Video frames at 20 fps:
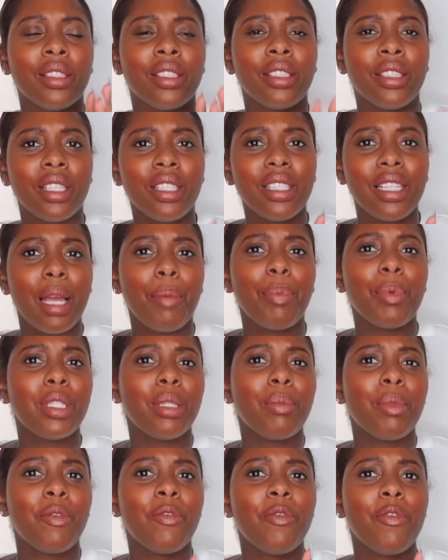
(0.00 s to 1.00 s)
Doesn't happen to
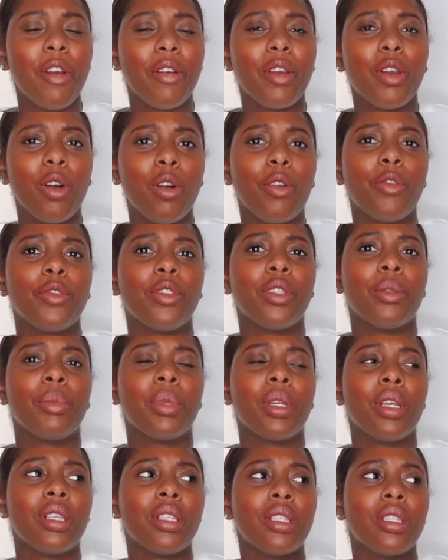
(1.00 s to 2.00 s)
me very often
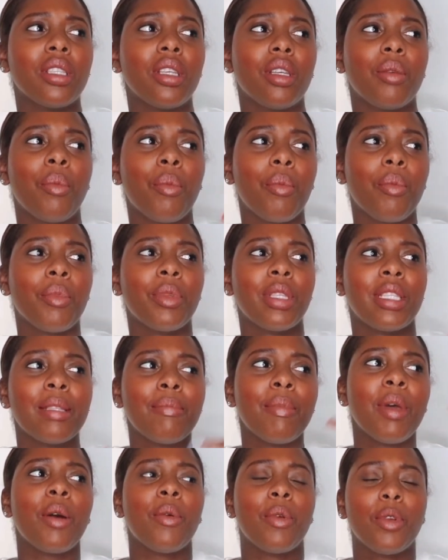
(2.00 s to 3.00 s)
because
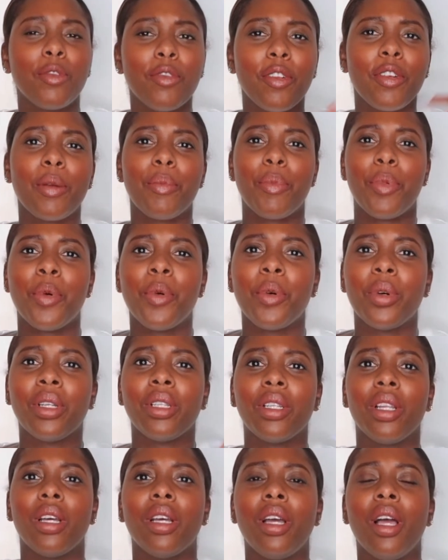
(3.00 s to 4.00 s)
smell is very
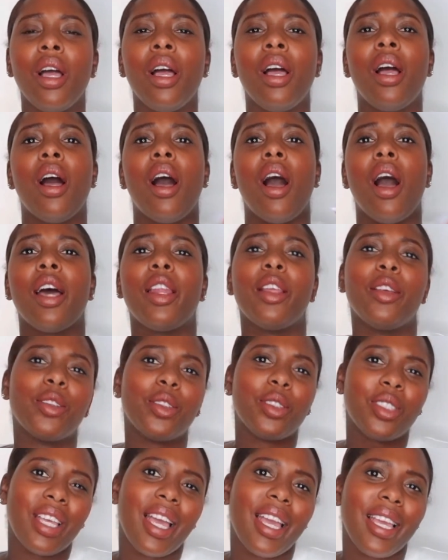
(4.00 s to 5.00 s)
important. I
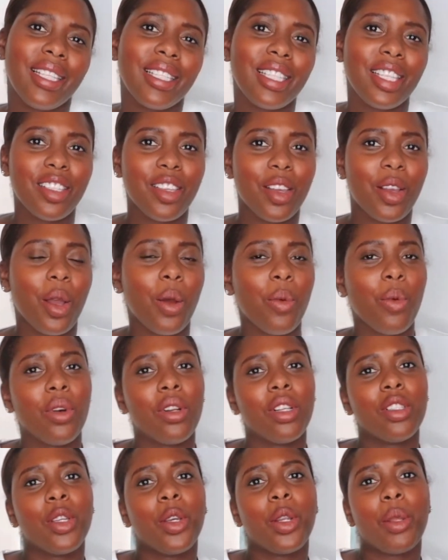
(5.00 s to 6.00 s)
don't taste as I go on.
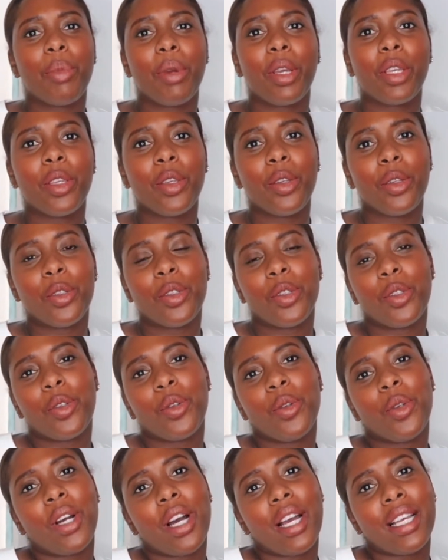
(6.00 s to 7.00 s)
I don't know about you. Do
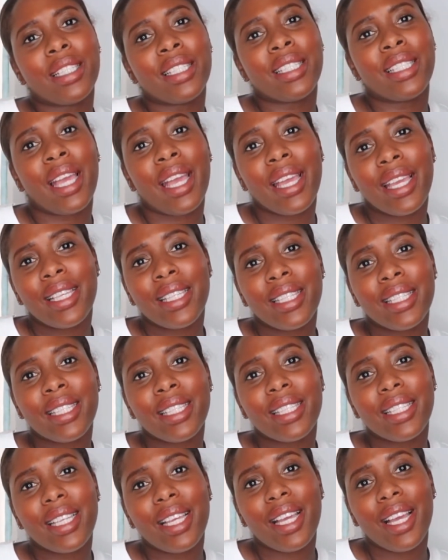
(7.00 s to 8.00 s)
you guys taste
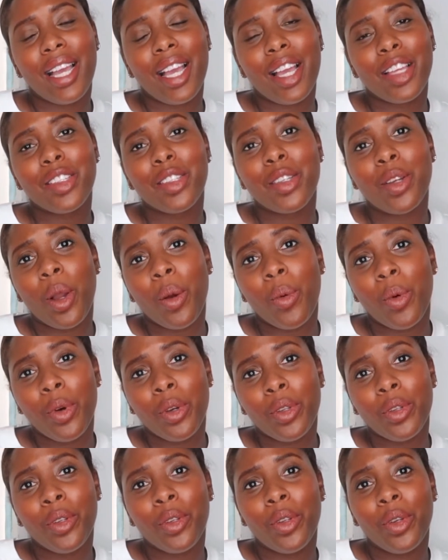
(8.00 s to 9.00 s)
as you go
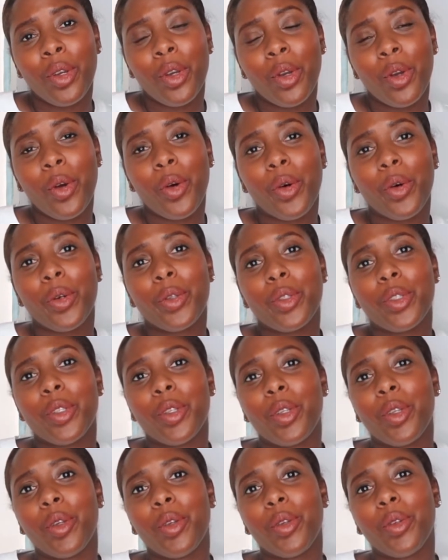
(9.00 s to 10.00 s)
on? Or do
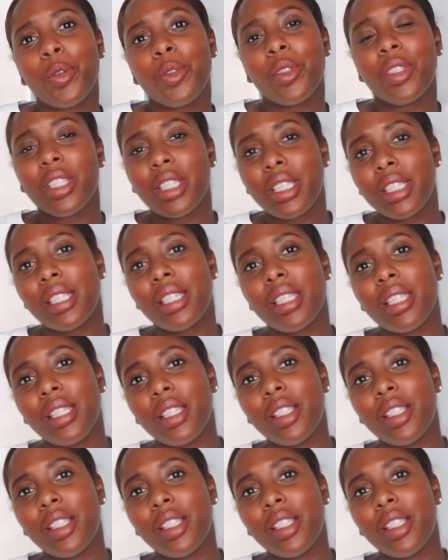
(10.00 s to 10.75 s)
you just